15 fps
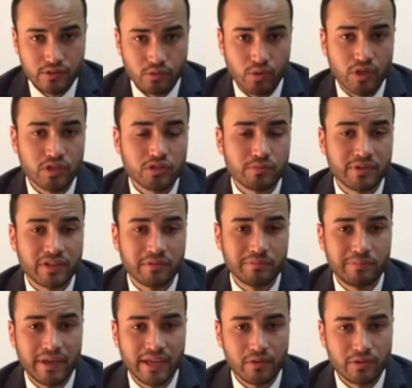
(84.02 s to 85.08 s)
launch my
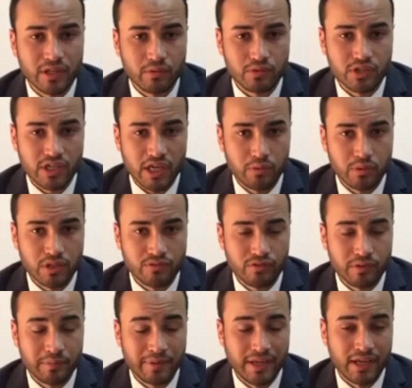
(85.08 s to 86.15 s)
Campaign without Chia would
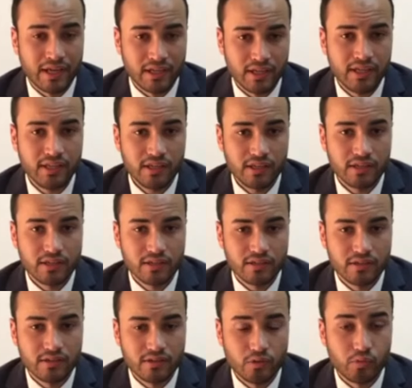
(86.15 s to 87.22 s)
never be a he
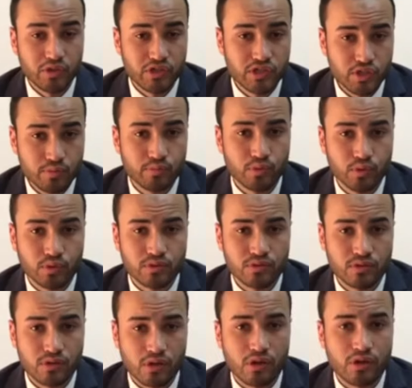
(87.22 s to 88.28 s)
with support
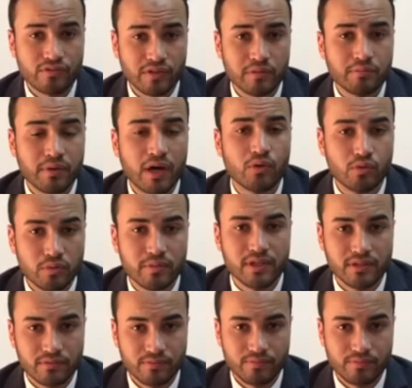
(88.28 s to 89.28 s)
of Empower Women.